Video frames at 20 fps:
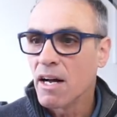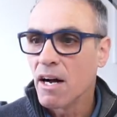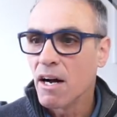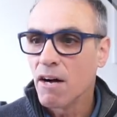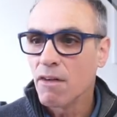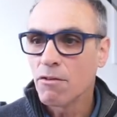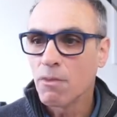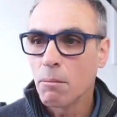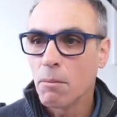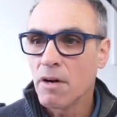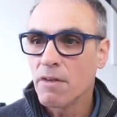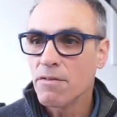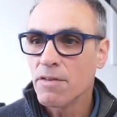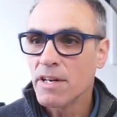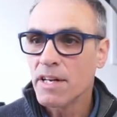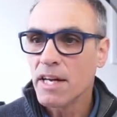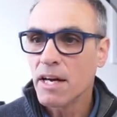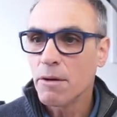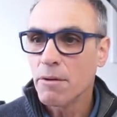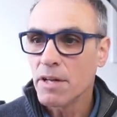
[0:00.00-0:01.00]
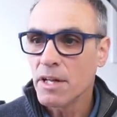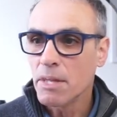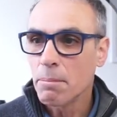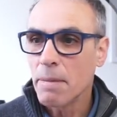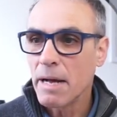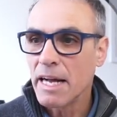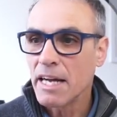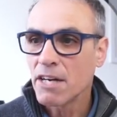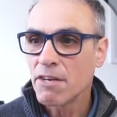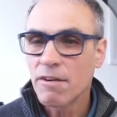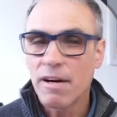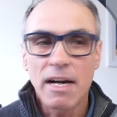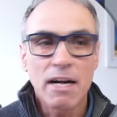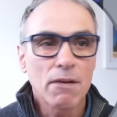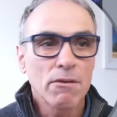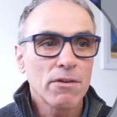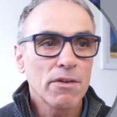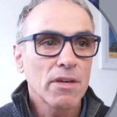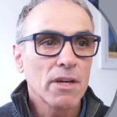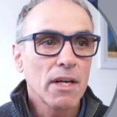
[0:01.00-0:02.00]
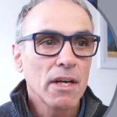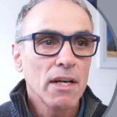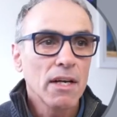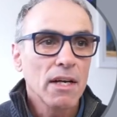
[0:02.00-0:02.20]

I've got my video in the background.